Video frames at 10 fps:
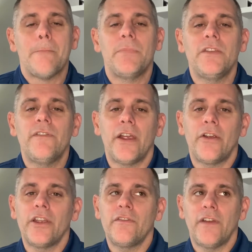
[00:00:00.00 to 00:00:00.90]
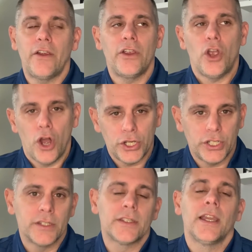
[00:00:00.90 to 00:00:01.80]
be very, very
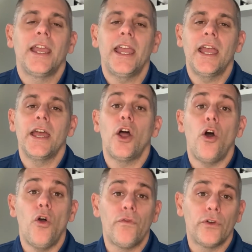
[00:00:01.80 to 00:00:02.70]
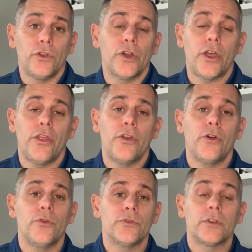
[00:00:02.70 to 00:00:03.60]
cautious and overlook
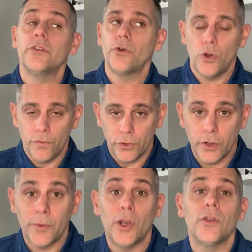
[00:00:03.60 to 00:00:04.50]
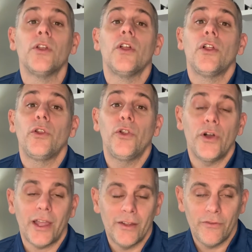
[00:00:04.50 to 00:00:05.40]
those, or don't overlook, but
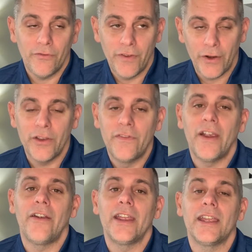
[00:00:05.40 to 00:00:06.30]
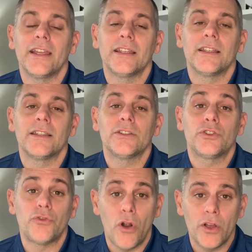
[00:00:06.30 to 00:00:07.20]
look very, very
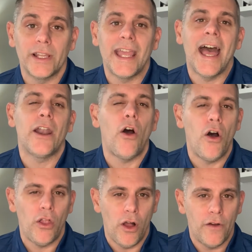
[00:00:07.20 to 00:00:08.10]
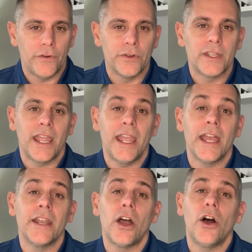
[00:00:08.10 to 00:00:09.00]
strongly at all offers
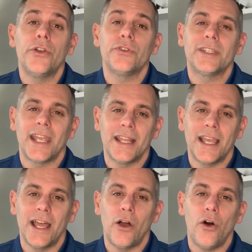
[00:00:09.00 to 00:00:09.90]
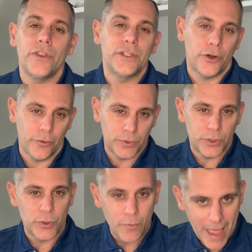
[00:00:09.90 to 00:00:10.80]
and understand that all the terms
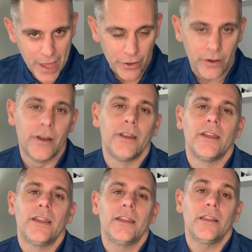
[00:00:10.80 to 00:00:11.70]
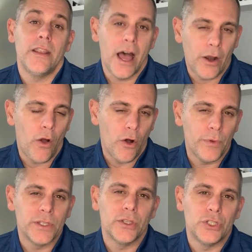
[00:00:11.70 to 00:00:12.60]
do matter, not
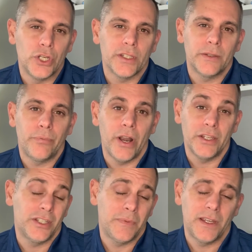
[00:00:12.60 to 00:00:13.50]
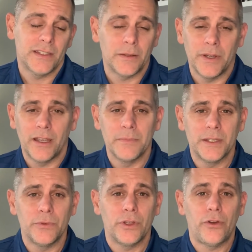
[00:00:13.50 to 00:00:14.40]
always just the price. Just because someone comes
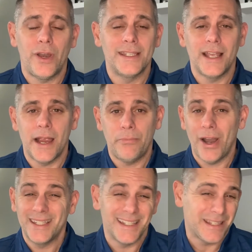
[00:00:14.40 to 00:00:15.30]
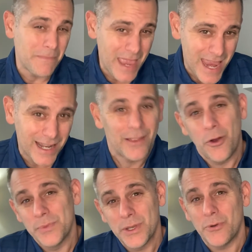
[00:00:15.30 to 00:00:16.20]
in with a crazy high price doesn't mean that the
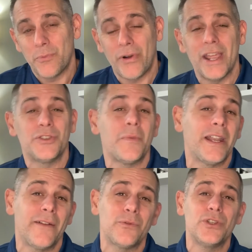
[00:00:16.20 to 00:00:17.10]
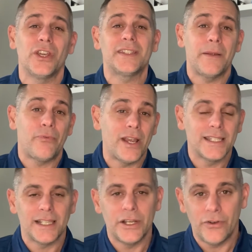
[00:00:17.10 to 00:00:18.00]
home's gonna appraise. You might have to adjust that
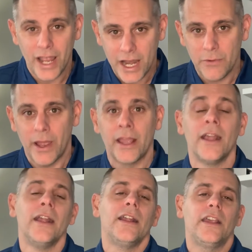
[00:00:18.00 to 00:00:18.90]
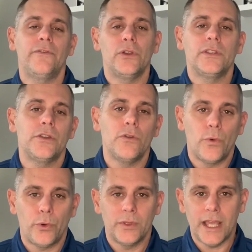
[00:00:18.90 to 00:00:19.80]
price later anyway if you continue to
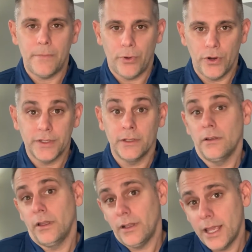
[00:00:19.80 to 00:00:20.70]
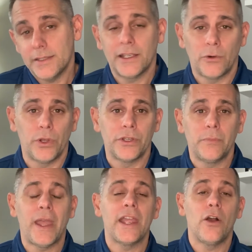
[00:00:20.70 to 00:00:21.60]
work with that person, unless they are willing to
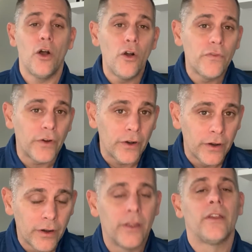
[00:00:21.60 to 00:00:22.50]
pay over